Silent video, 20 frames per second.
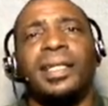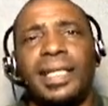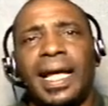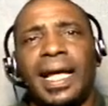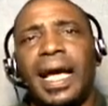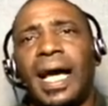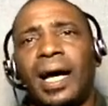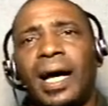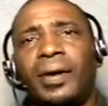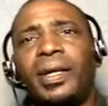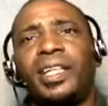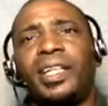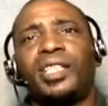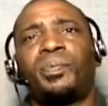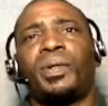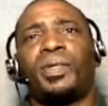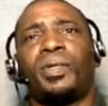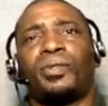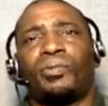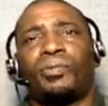Now
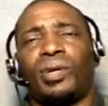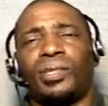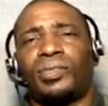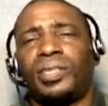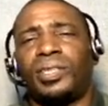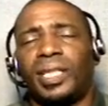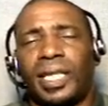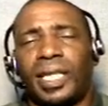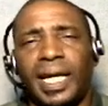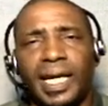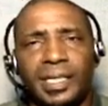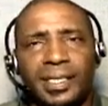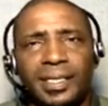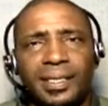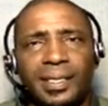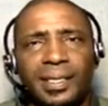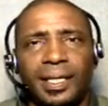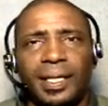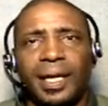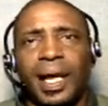he's been thrust into
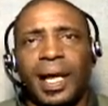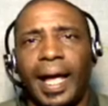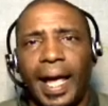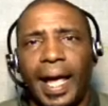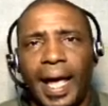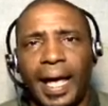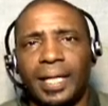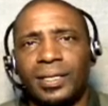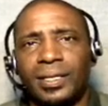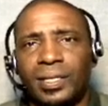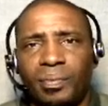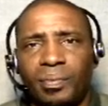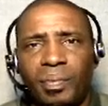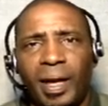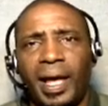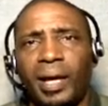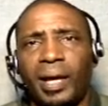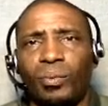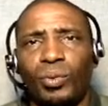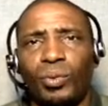Kansas City as the
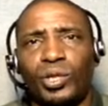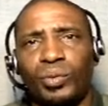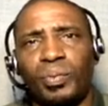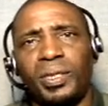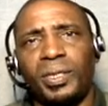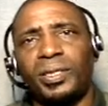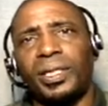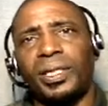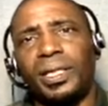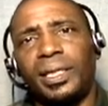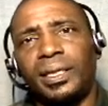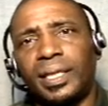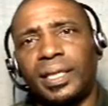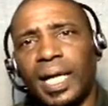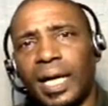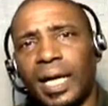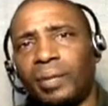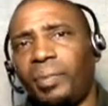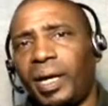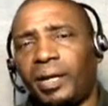man, which means that he's
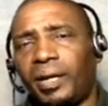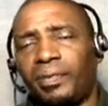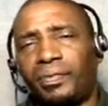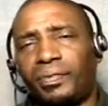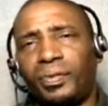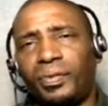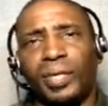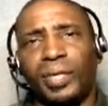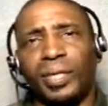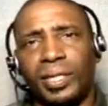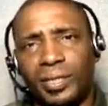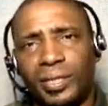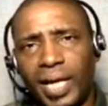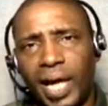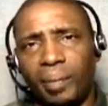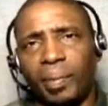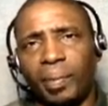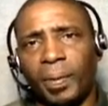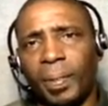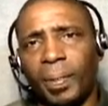got to make a few things
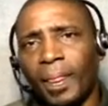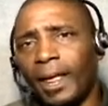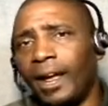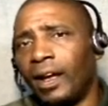happen.